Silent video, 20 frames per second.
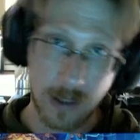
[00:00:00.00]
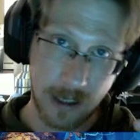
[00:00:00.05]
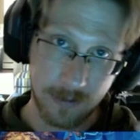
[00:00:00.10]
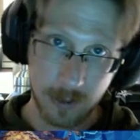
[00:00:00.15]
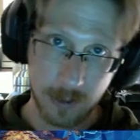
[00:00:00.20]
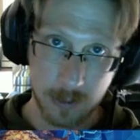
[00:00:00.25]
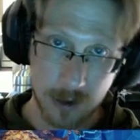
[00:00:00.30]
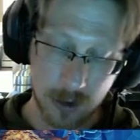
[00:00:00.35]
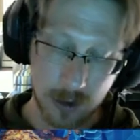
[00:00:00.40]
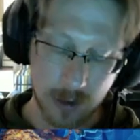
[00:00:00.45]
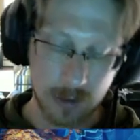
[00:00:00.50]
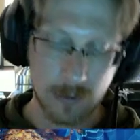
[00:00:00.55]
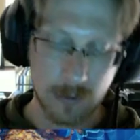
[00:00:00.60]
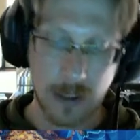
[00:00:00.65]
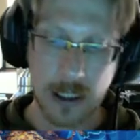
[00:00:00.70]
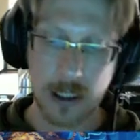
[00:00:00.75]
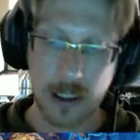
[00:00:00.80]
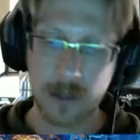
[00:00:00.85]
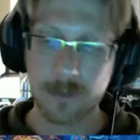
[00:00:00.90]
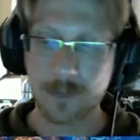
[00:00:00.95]
the mature
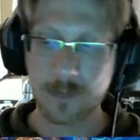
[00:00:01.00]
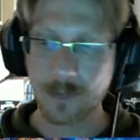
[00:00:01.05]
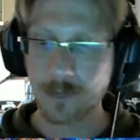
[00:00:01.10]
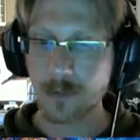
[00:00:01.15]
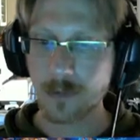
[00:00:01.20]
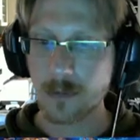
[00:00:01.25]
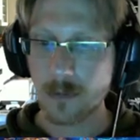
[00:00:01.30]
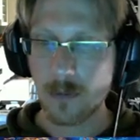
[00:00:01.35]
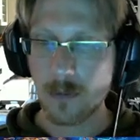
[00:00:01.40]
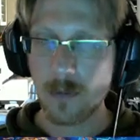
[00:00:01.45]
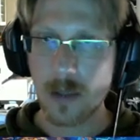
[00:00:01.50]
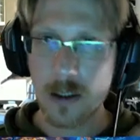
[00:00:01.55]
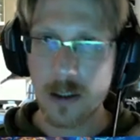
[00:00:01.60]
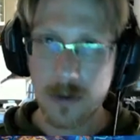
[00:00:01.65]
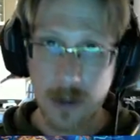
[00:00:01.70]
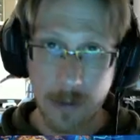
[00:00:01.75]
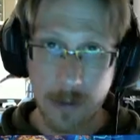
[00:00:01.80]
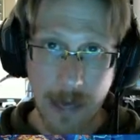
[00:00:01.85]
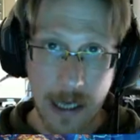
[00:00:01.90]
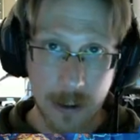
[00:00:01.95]
rating.
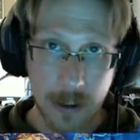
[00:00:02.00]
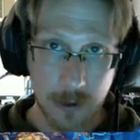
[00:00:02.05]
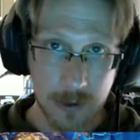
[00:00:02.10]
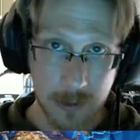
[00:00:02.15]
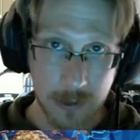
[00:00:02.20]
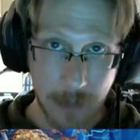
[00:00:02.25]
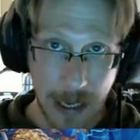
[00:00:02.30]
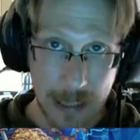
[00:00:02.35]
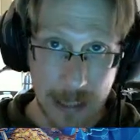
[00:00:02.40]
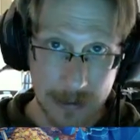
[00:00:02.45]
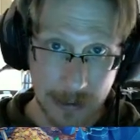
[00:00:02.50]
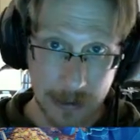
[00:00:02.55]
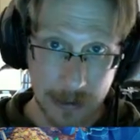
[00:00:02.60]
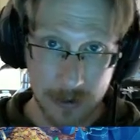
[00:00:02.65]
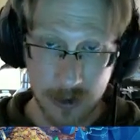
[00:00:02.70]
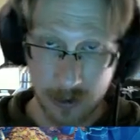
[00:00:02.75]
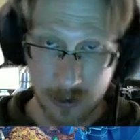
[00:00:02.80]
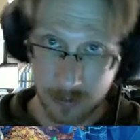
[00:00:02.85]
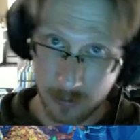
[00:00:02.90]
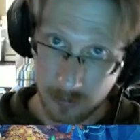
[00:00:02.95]
Tobacco is bad,
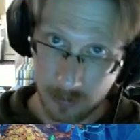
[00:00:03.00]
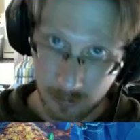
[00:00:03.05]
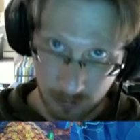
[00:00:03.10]
kids.